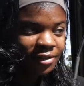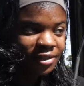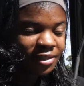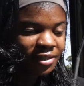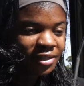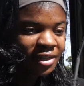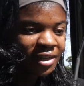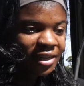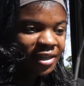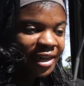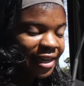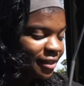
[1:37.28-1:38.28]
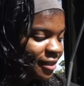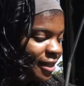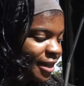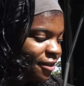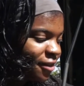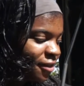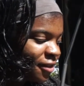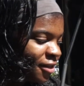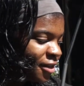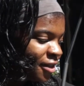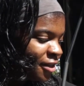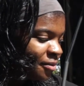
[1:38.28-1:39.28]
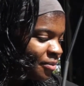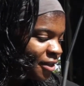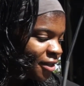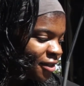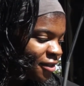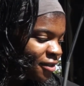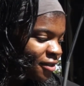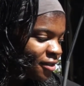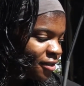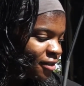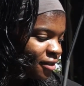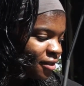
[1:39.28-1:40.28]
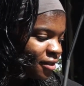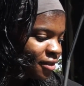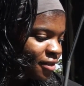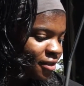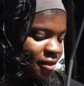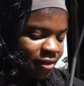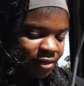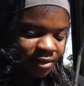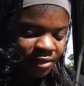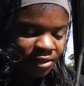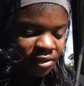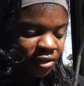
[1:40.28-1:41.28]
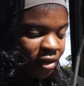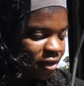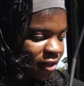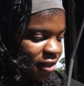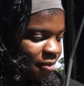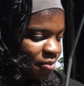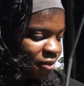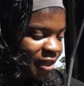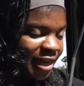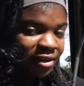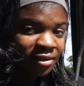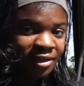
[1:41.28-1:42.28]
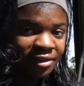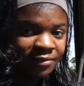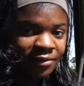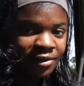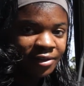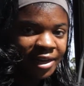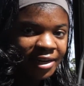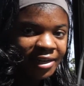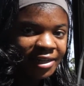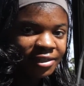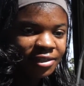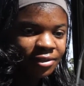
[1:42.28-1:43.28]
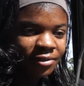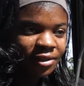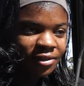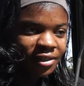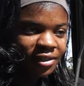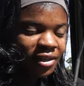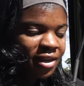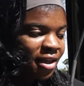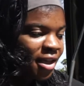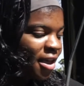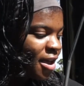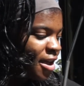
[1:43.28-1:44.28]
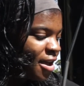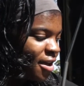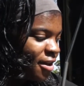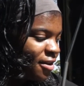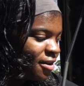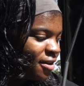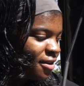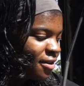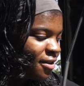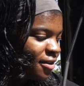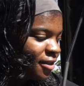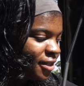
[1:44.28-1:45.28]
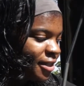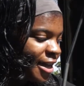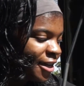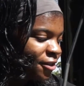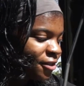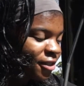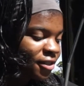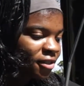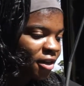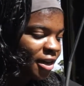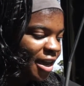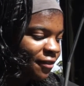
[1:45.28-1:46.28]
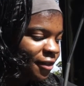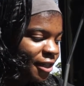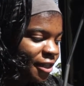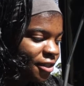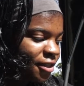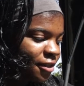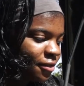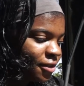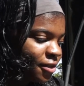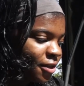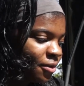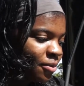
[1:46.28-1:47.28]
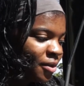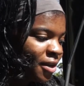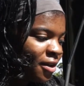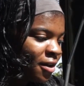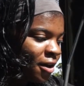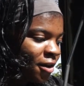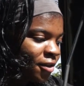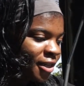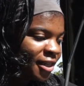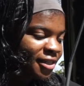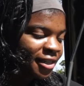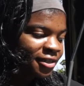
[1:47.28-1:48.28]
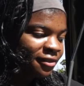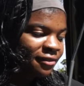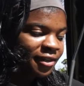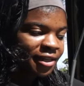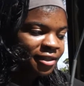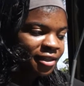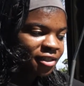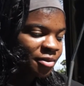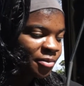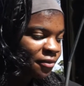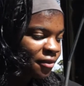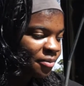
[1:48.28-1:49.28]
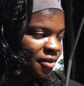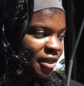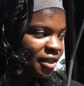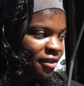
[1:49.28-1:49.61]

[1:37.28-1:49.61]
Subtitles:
it's a catalyst header, because the stock pre-catalytic converter had a heat shield on it, and this header does not have a heat shield. So all the excessive heat that's coming from the